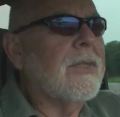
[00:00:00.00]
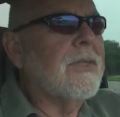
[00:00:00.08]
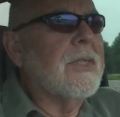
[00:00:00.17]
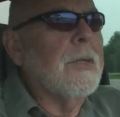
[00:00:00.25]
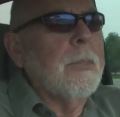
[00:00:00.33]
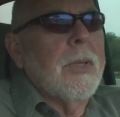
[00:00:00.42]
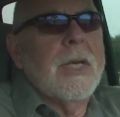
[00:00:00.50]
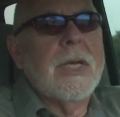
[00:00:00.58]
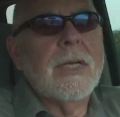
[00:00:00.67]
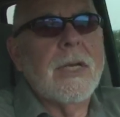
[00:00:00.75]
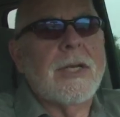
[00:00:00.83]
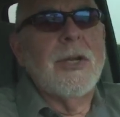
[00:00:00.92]
So there's still
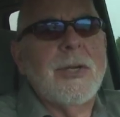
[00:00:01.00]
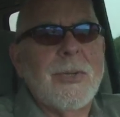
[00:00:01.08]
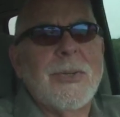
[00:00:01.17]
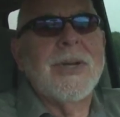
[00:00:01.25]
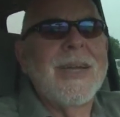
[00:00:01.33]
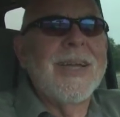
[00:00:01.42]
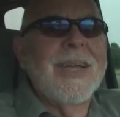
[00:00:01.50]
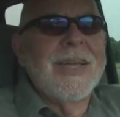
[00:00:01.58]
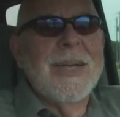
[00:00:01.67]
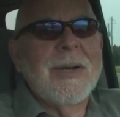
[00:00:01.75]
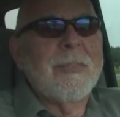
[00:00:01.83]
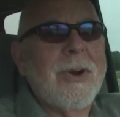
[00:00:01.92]
plenty to do
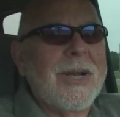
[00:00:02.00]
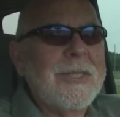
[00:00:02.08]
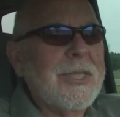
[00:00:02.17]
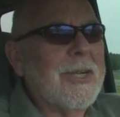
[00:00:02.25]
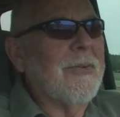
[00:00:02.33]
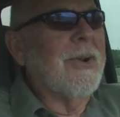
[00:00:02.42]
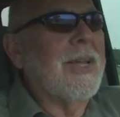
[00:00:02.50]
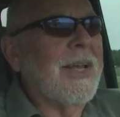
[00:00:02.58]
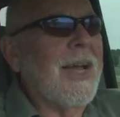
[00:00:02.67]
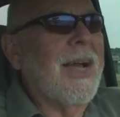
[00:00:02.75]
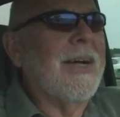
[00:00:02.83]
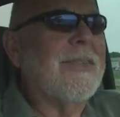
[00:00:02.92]
in the project around
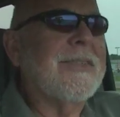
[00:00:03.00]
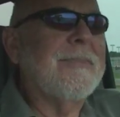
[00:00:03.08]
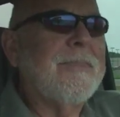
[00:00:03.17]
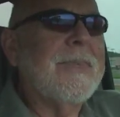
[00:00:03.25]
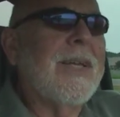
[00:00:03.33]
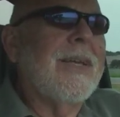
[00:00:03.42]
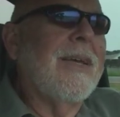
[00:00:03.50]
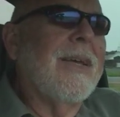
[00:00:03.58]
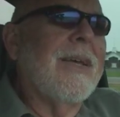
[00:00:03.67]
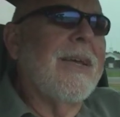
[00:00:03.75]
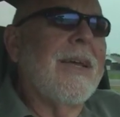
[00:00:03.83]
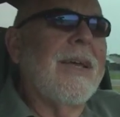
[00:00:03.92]
the house.
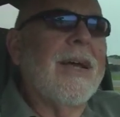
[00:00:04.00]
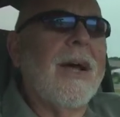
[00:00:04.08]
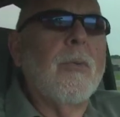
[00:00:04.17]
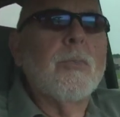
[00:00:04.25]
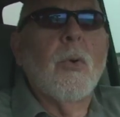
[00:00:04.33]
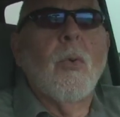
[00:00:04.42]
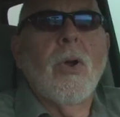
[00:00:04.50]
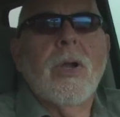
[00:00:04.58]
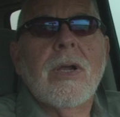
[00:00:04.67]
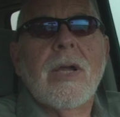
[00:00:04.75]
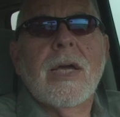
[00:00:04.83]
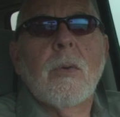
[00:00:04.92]
And I hope to
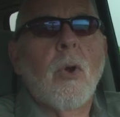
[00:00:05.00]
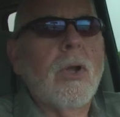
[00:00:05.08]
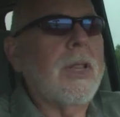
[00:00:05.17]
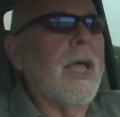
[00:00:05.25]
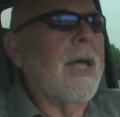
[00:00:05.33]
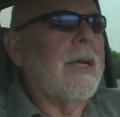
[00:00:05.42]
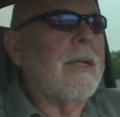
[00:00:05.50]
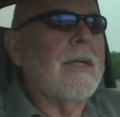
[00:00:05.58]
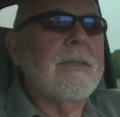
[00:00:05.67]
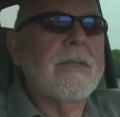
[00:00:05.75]
kind of work that